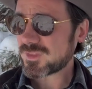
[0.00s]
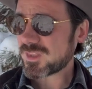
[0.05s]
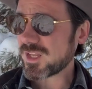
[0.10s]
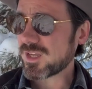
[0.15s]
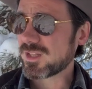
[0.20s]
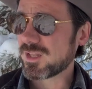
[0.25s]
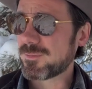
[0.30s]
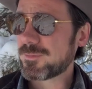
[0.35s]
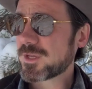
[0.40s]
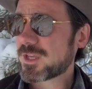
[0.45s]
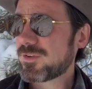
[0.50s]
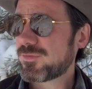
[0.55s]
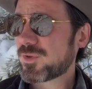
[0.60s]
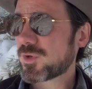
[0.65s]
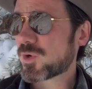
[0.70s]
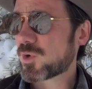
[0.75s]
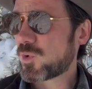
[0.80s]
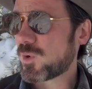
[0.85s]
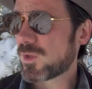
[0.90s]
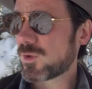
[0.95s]
Now, let me give you
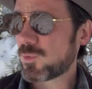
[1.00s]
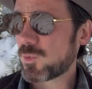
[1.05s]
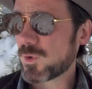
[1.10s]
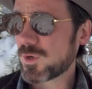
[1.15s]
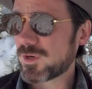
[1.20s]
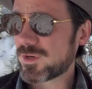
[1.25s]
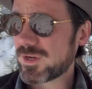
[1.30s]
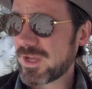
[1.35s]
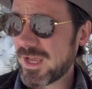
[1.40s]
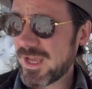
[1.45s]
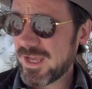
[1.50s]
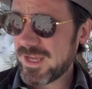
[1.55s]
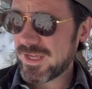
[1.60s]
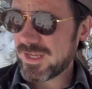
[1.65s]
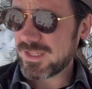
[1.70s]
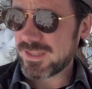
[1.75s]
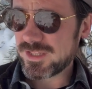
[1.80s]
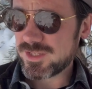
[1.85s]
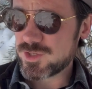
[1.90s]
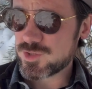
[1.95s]
a quick word
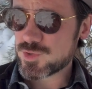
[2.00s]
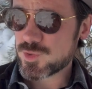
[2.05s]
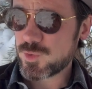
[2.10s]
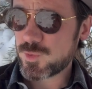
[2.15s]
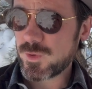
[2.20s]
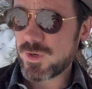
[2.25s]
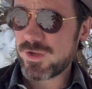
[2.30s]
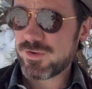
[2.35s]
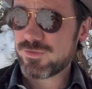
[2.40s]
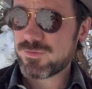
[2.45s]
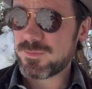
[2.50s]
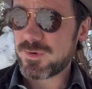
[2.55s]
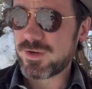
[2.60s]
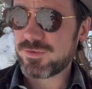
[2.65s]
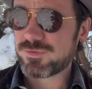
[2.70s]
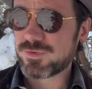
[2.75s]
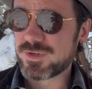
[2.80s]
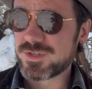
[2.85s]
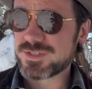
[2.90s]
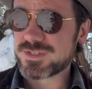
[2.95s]
in the usual way from my
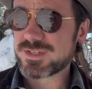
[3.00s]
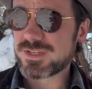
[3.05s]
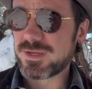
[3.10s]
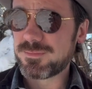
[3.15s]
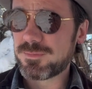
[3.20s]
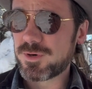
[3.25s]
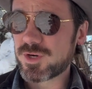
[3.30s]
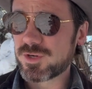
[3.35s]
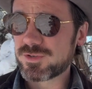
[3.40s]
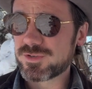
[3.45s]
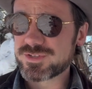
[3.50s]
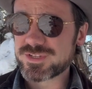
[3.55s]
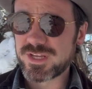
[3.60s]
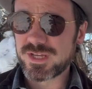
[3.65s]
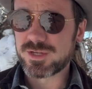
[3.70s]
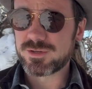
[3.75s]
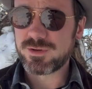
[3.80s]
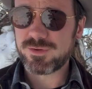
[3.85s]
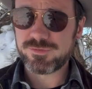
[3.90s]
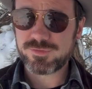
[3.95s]
friends and partners
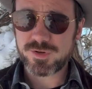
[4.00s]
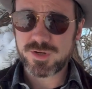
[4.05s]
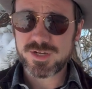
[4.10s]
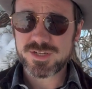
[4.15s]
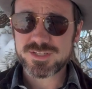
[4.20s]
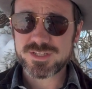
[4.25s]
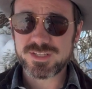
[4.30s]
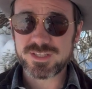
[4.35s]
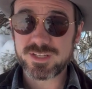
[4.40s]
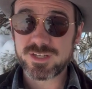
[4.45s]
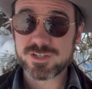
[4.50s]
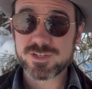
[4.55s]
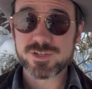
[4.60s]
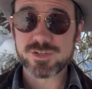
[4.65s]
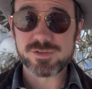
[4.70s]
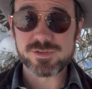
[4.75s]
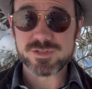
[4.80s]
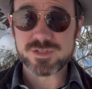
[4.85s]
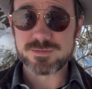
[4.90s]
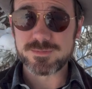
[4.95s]
at Grimfrost, and then I'll show
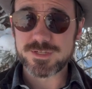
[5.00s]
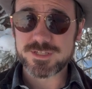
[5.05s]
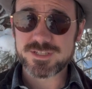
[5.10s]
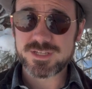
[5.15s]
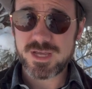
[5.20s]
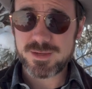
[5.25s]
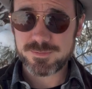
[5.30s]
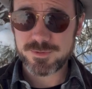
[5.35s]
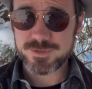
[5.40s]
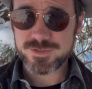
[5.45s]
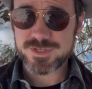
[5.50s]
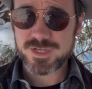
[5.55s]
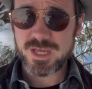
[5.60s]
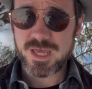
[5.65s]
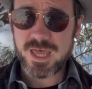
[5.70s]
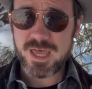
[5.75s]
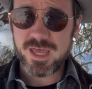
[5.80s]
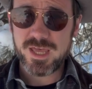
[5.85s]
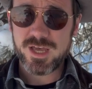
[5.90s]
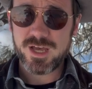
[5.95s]
you some examples
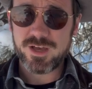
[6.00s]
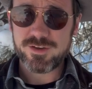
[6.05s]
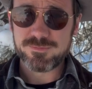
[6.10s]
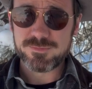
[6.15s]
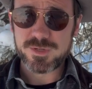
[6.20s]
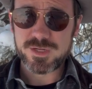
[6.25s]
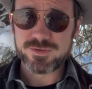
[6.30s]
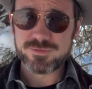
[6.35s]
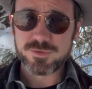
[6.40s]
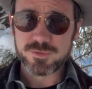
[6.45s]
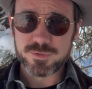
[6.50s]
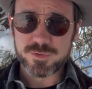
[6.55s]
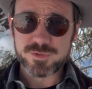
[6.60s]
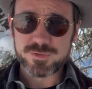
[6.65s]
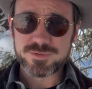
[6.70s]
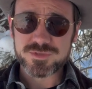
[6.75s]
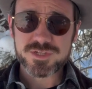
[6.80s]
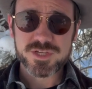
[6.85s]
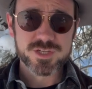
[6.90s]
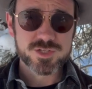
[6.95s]
of medieval
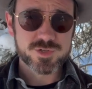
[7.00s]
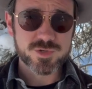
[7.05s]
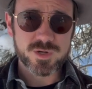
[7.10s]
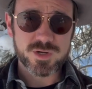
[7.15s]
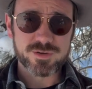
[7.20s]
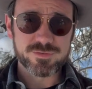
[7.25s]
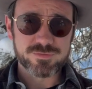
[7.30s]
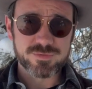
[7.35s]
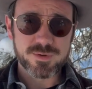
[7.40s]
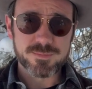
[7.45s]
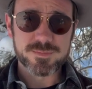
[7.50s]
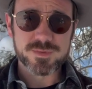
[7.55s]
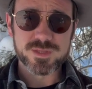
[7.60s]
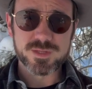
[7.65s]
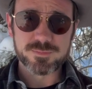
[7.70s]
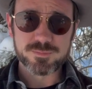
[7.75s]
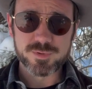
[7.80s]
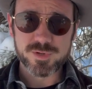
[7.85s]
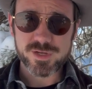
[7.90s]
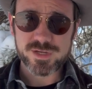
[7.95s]
runes drawn from the
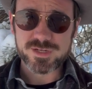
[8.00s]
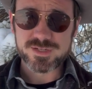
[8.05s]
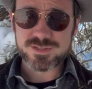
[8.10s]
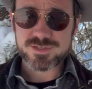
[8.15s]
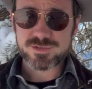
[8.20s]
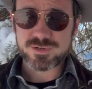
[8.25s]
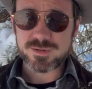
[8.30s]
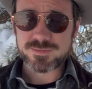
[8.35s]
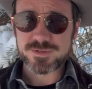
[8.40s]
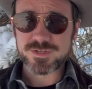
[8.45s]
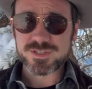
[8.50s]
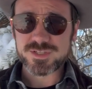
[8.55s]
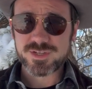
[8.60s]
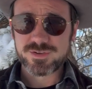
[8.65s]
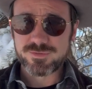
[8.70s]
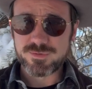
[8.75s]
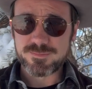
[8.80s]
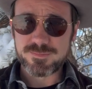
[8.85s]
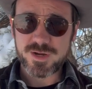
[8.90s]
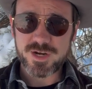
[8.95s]
Bryggen inscriptions
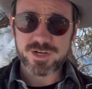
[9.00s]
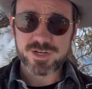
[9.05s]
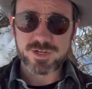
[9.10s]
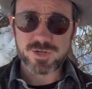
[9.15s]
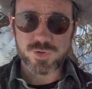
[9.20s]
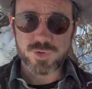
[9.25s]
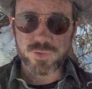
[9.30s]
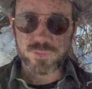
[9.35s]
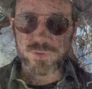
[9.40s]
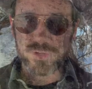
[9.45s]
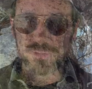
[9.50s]
from Bergen, Norway.